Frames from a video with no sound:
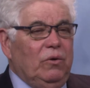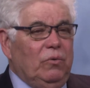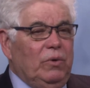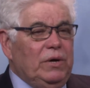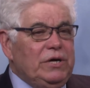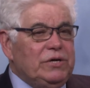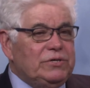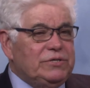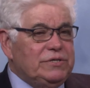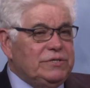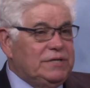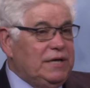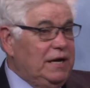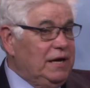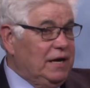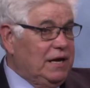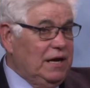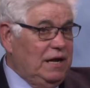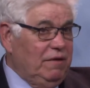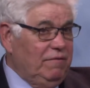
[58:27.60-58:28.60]
We used to
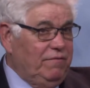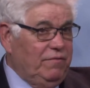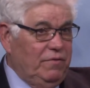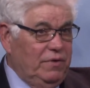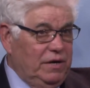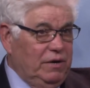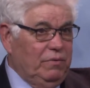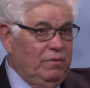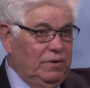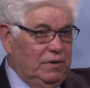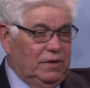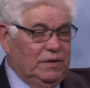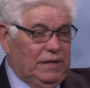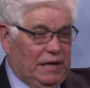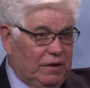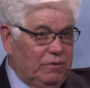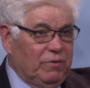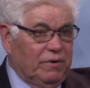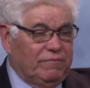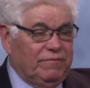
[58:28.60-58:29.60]
say in California, when
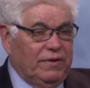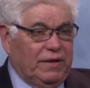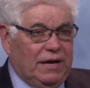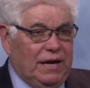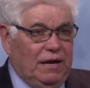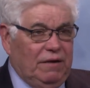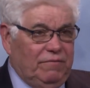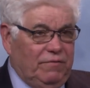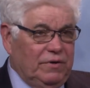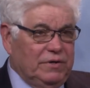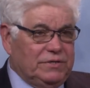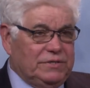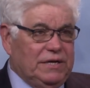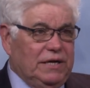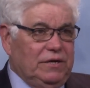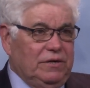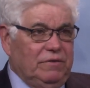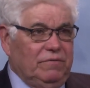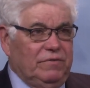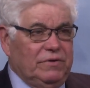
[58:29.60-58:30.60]
cause I worked for the California
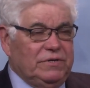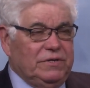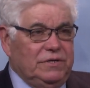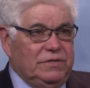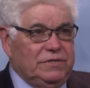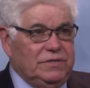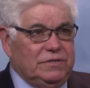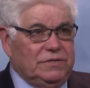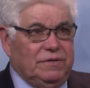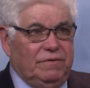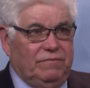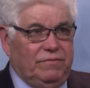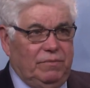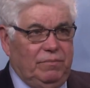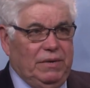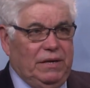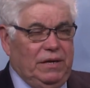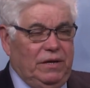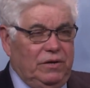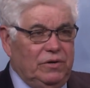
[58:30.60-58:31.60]
State University system
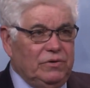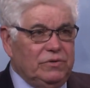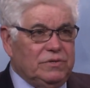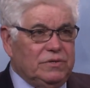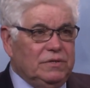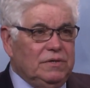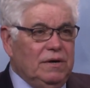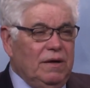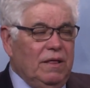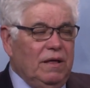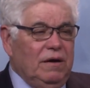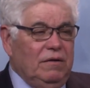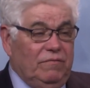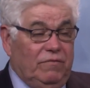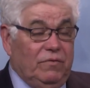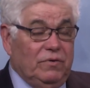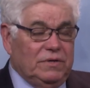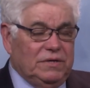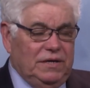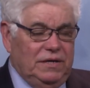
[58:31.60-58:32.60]
for many years,
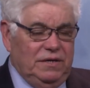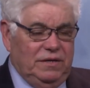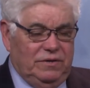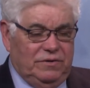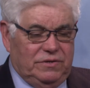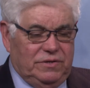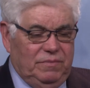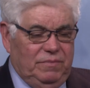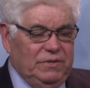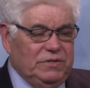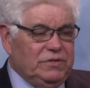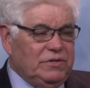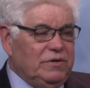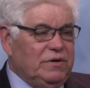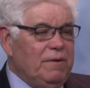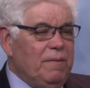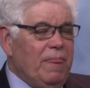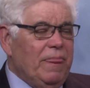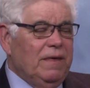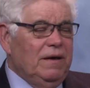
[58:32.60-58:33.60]
14 years to be
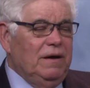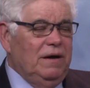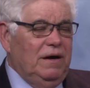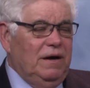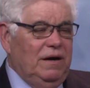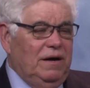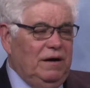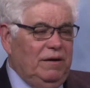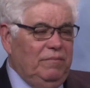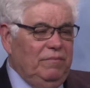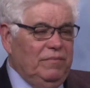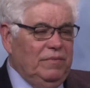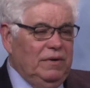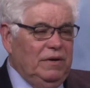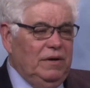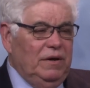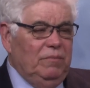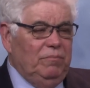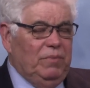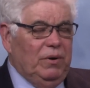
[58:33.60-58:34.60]
sure, um,
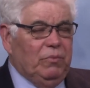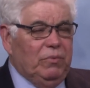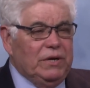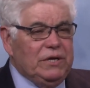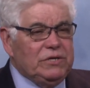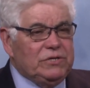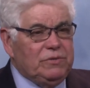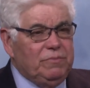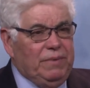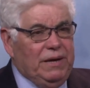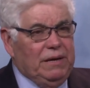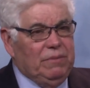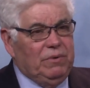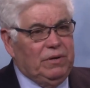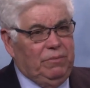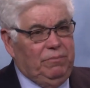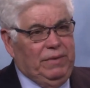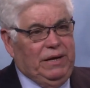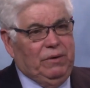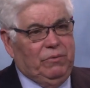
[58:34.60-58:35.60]
but we used to be
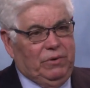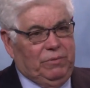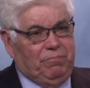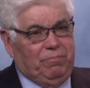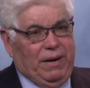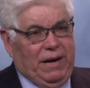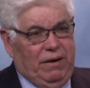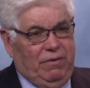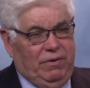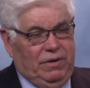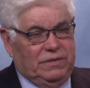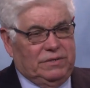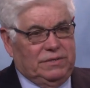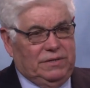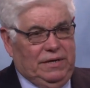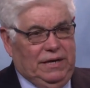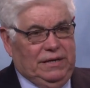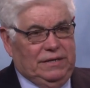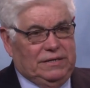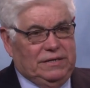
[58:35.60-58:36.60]
able to meet with
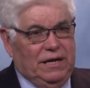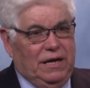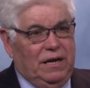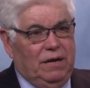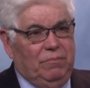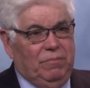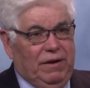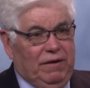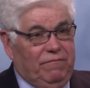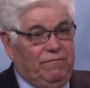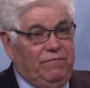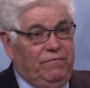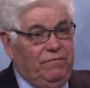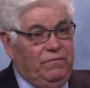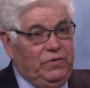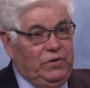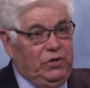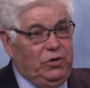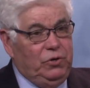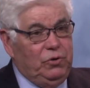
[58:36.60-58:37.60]
parents and tell them if
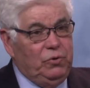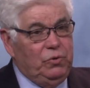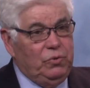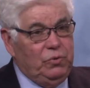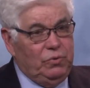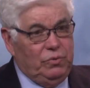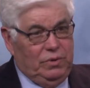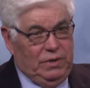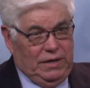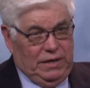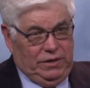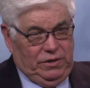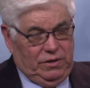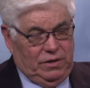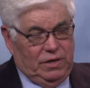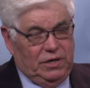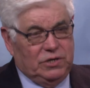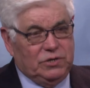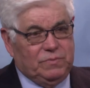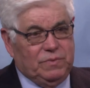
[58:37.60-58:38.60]
you and
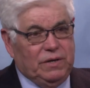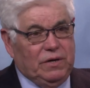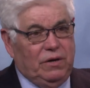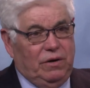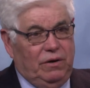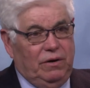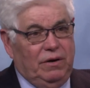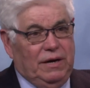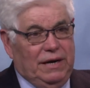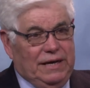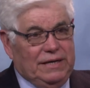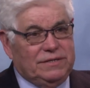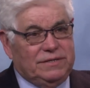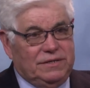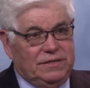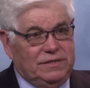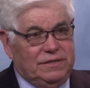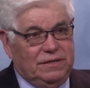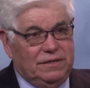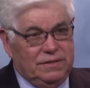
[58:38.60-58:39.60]
your husband earn
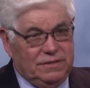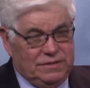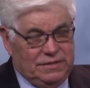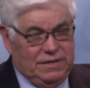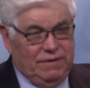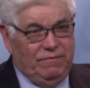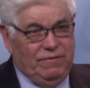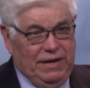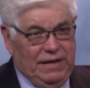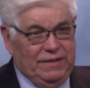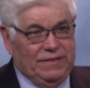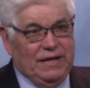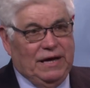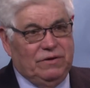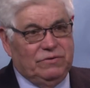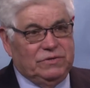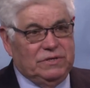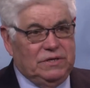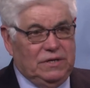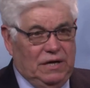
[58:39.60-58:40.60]
less than
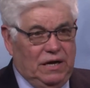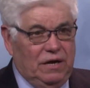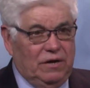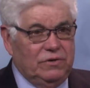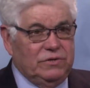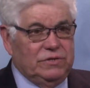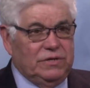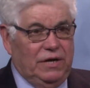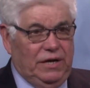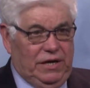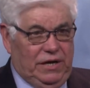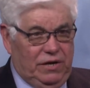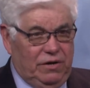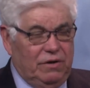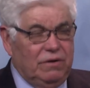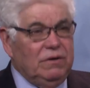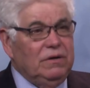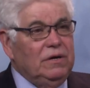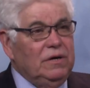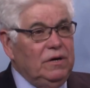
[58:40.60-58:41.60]
$70,000 a
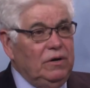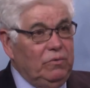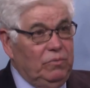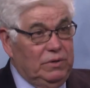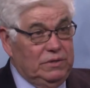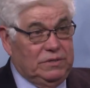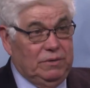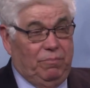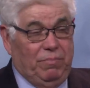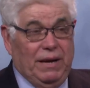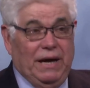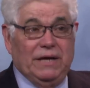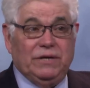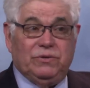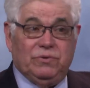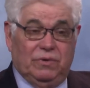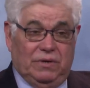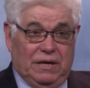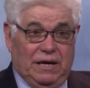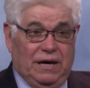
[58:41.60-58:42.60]
year, which
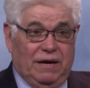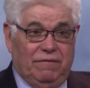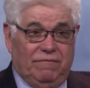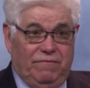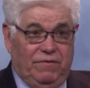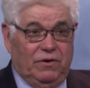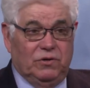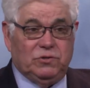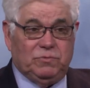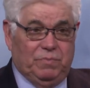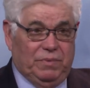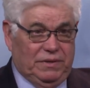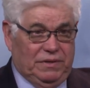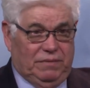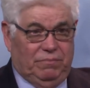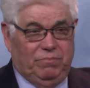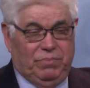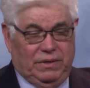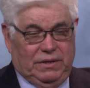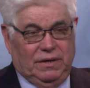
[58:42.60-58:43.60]
applied to a lot of folks,
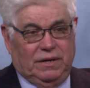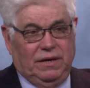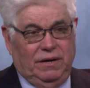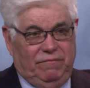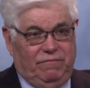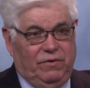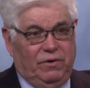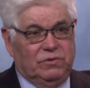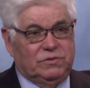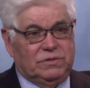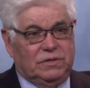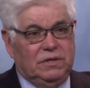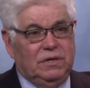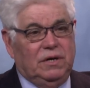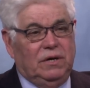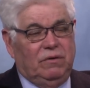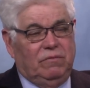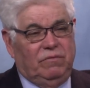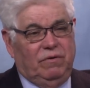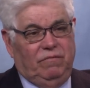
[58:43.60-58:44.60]
particularly folks
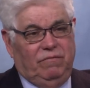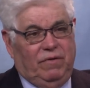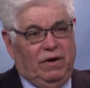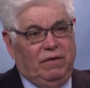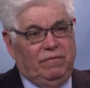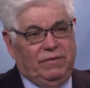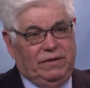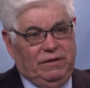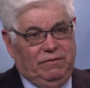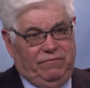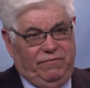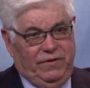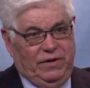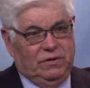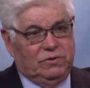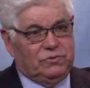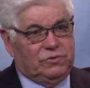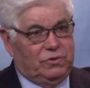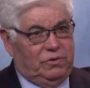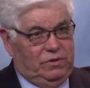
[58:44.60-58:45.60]
who were involved in the
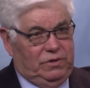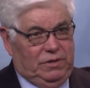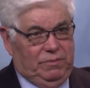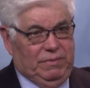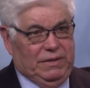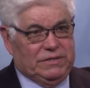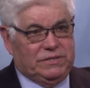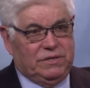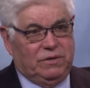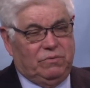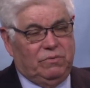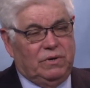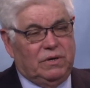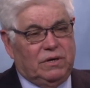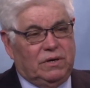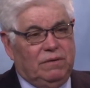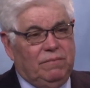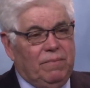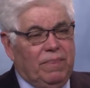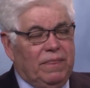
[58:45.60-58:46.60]
fields or domestic
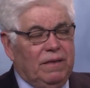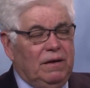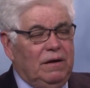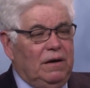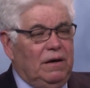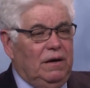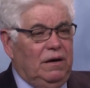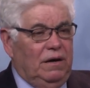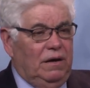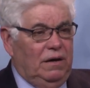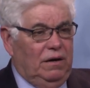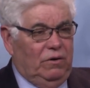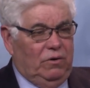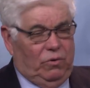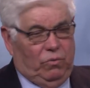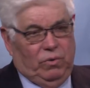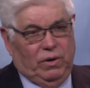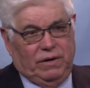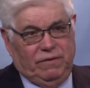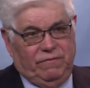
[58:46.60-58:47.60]
work uh,
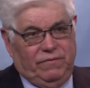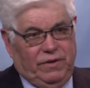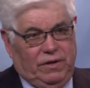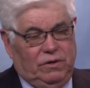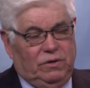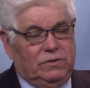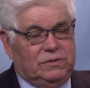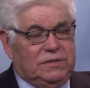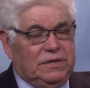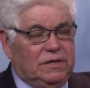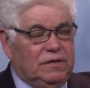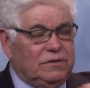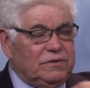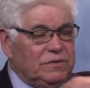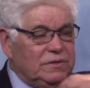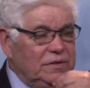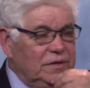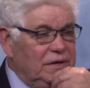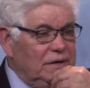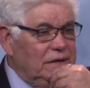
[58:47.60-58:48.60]
or working for the
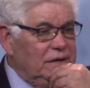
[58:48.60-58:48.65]
hotels,